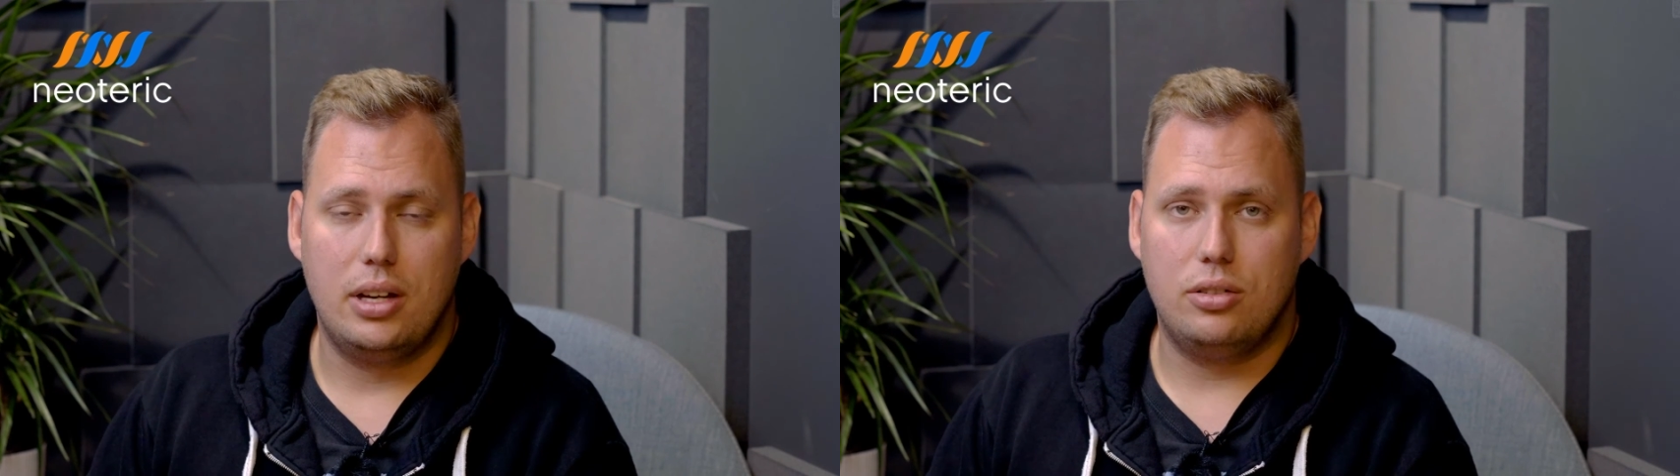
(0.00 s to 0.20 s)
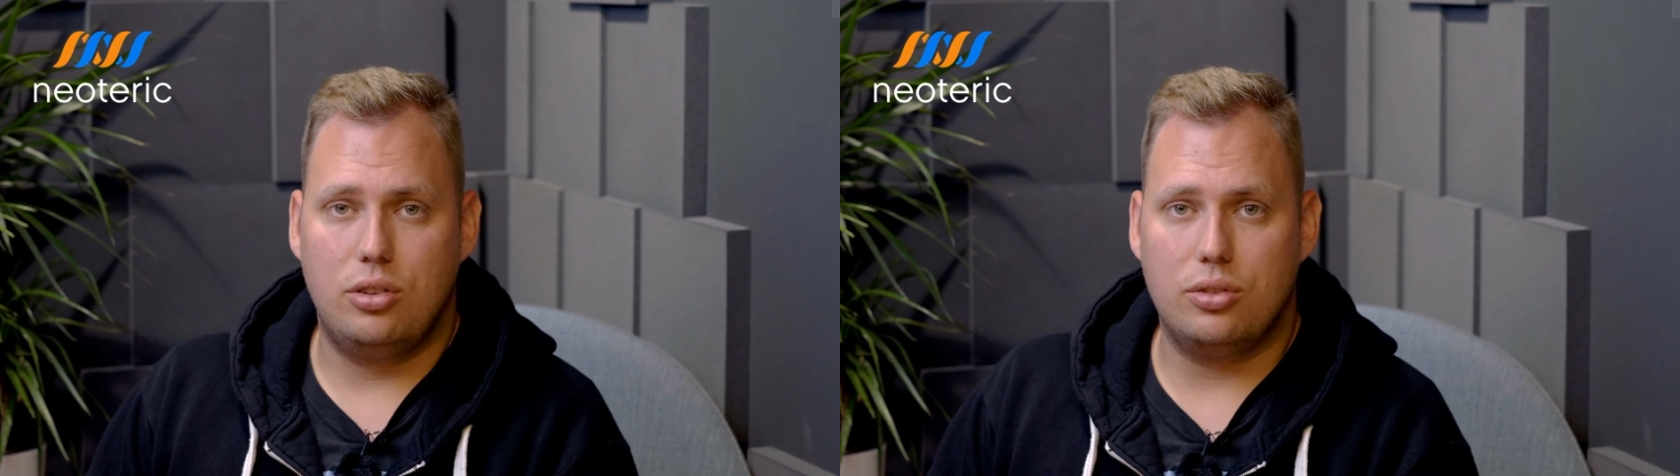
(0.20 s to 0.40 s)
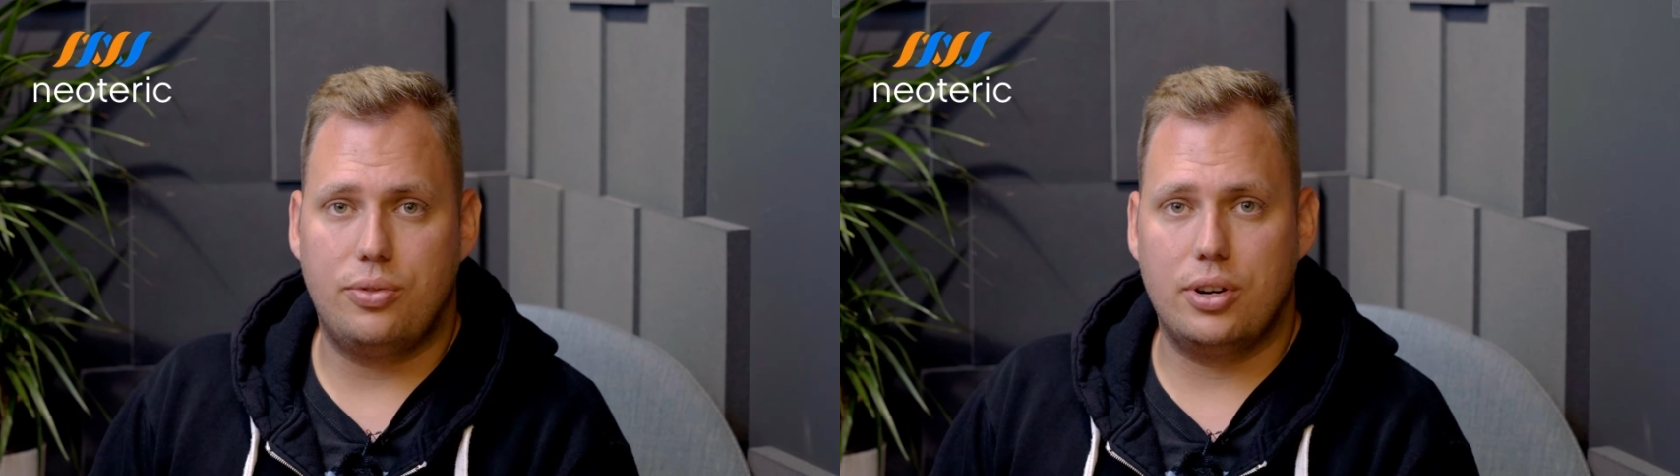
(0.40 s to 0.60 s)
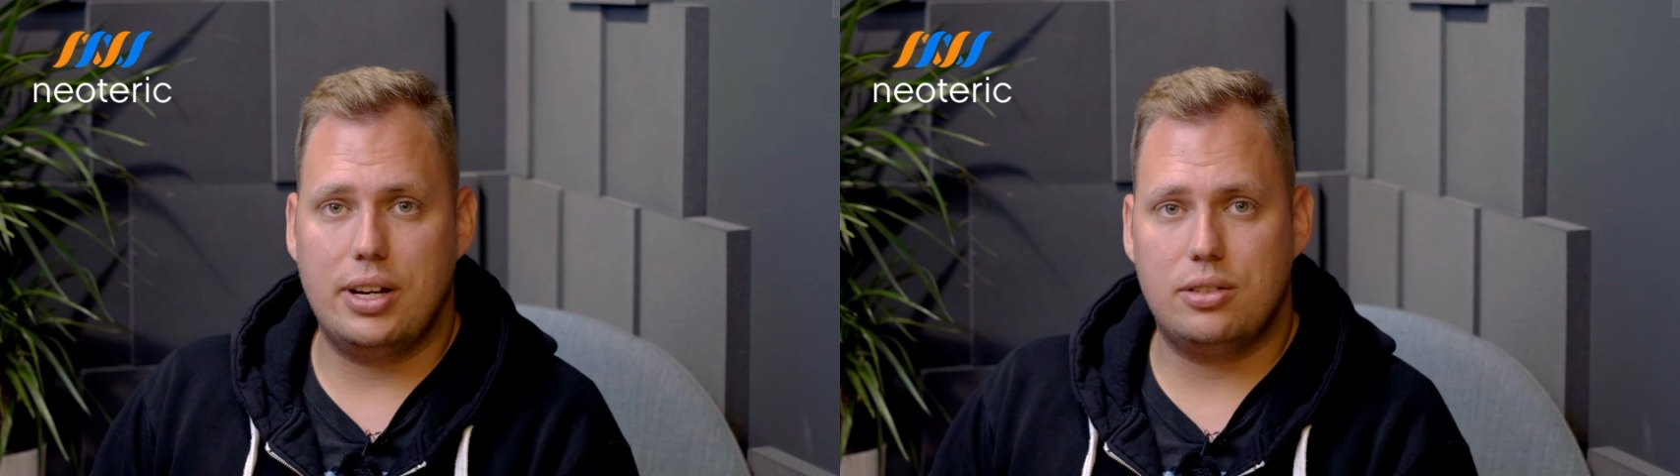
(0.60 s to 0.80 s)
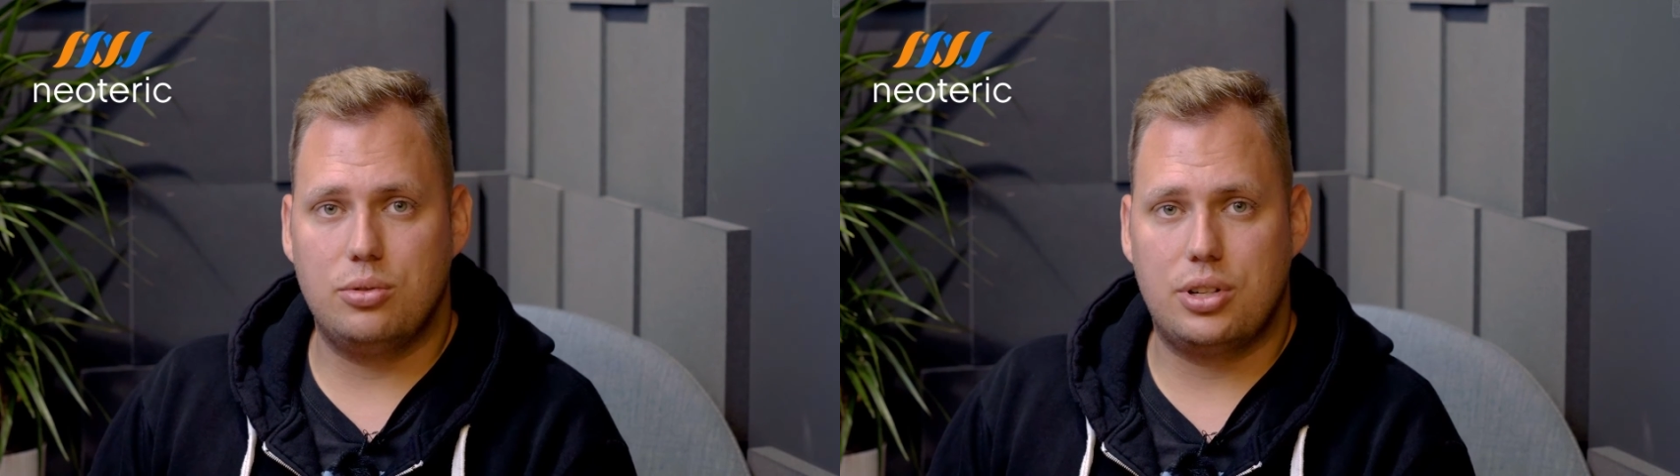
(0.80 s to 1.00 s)
Don't
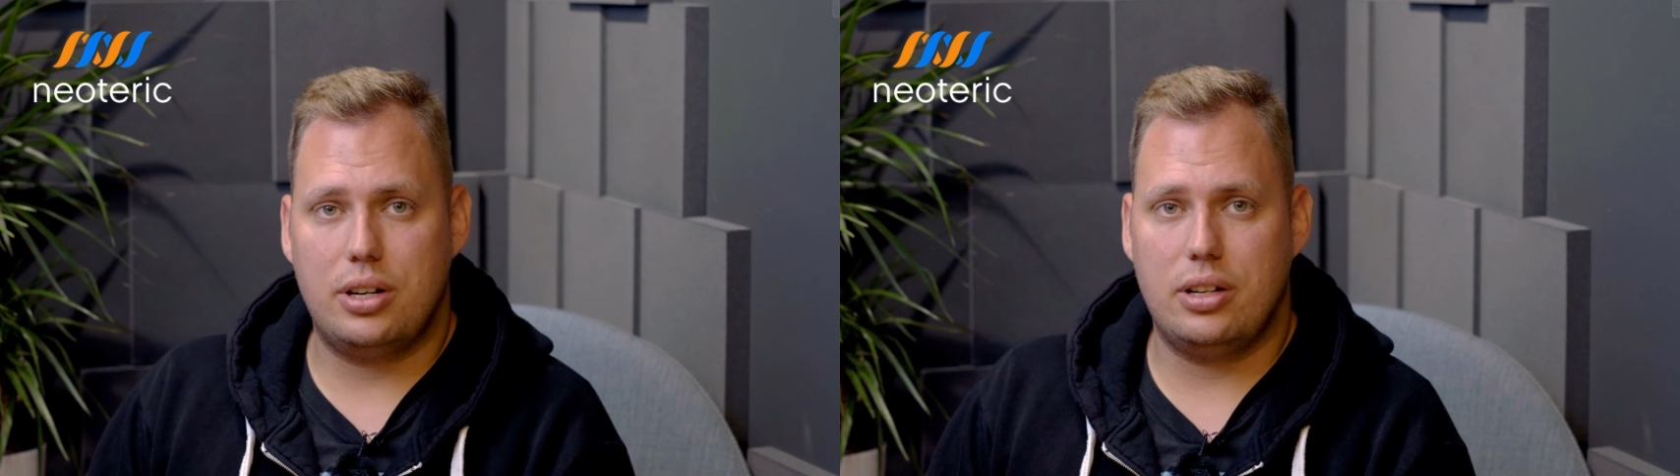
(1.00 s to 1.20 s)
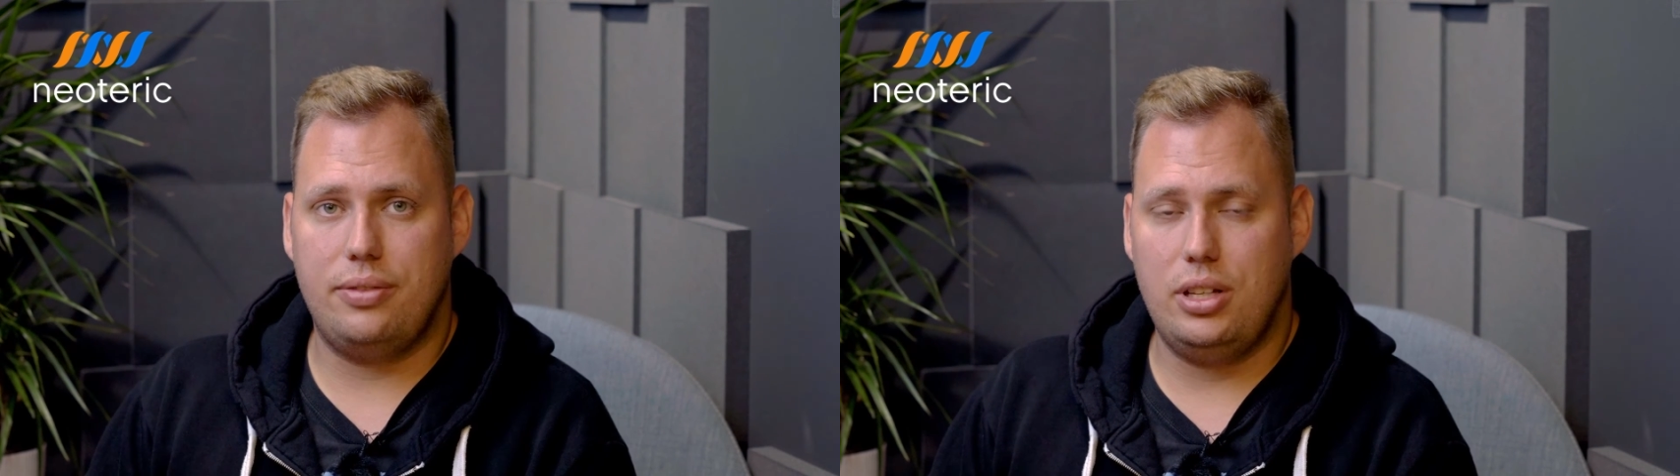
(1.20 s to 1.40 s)
forget to share the